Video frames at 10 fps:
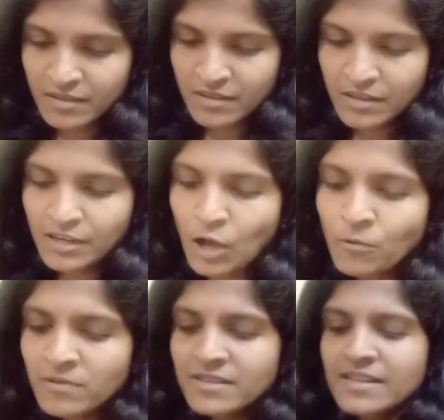
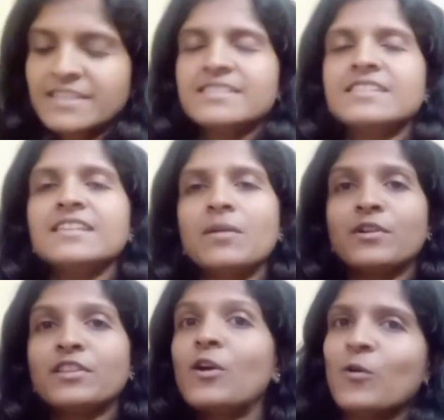Now let's see
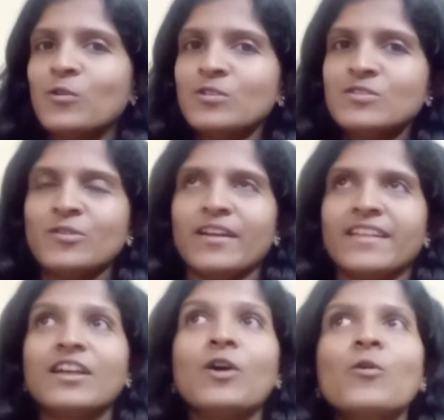about the
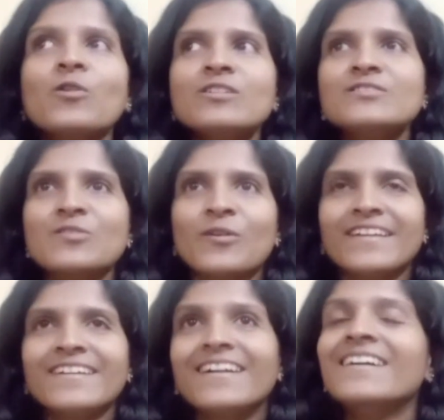Holozoic. The
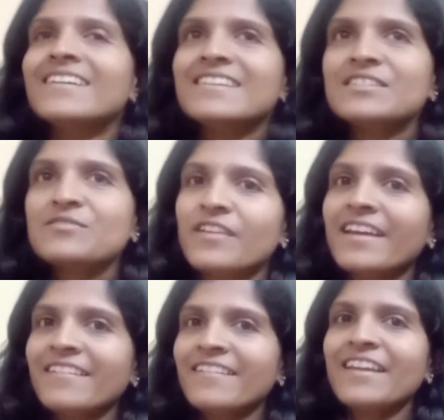Holozoic is
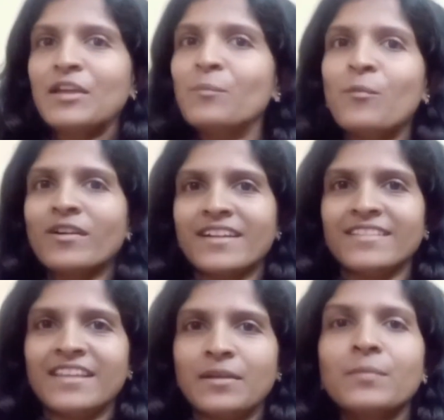very
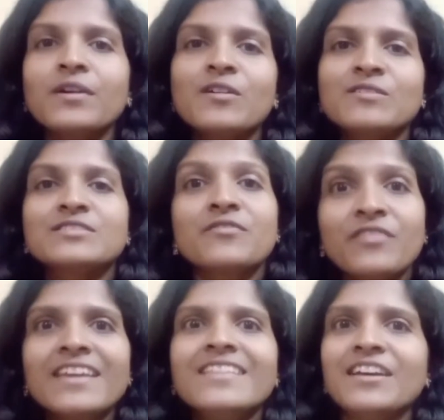important thing because
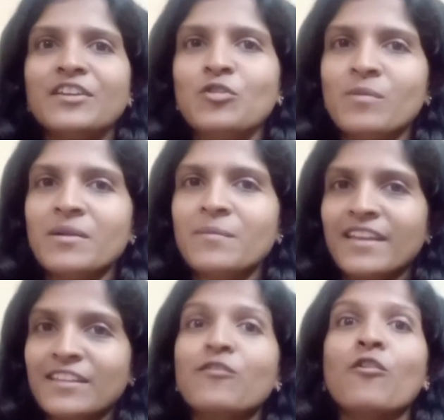we the human
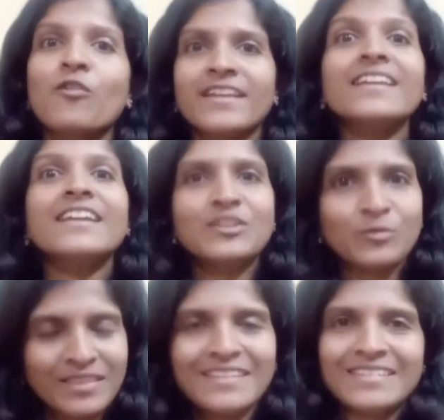beings falling into
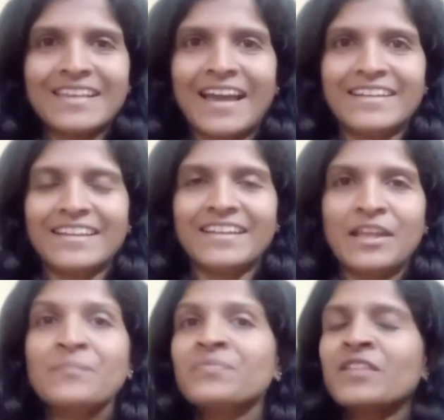this
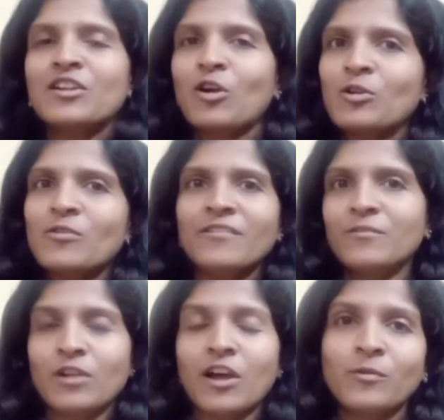category. Not
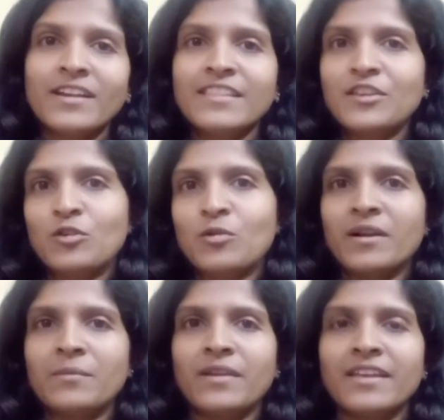only the
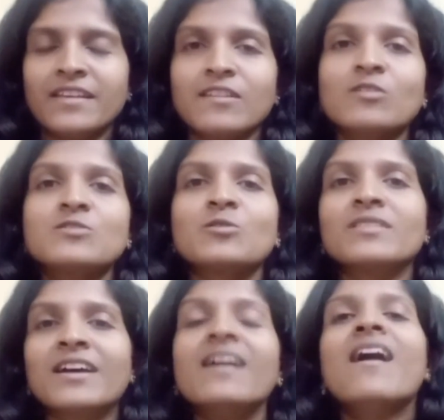human beings, also
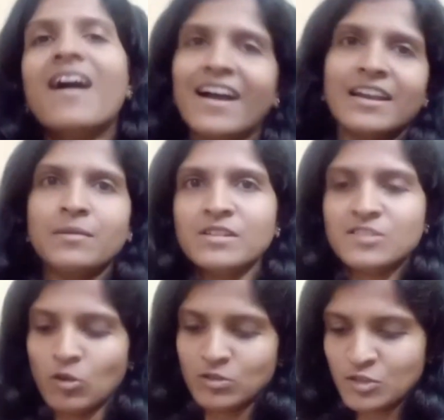the animals
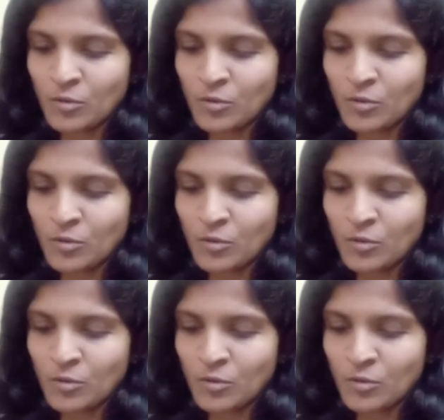also.